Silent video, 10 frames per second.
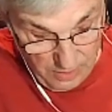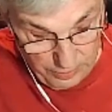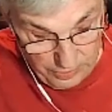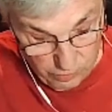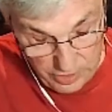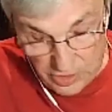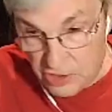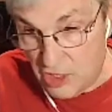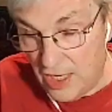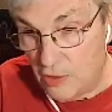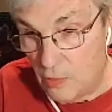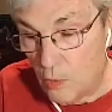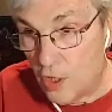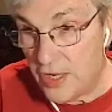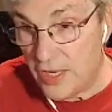between
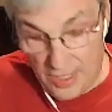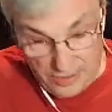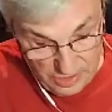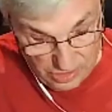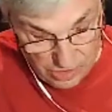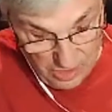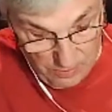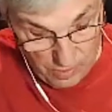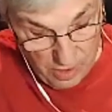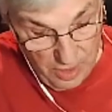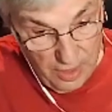January and December,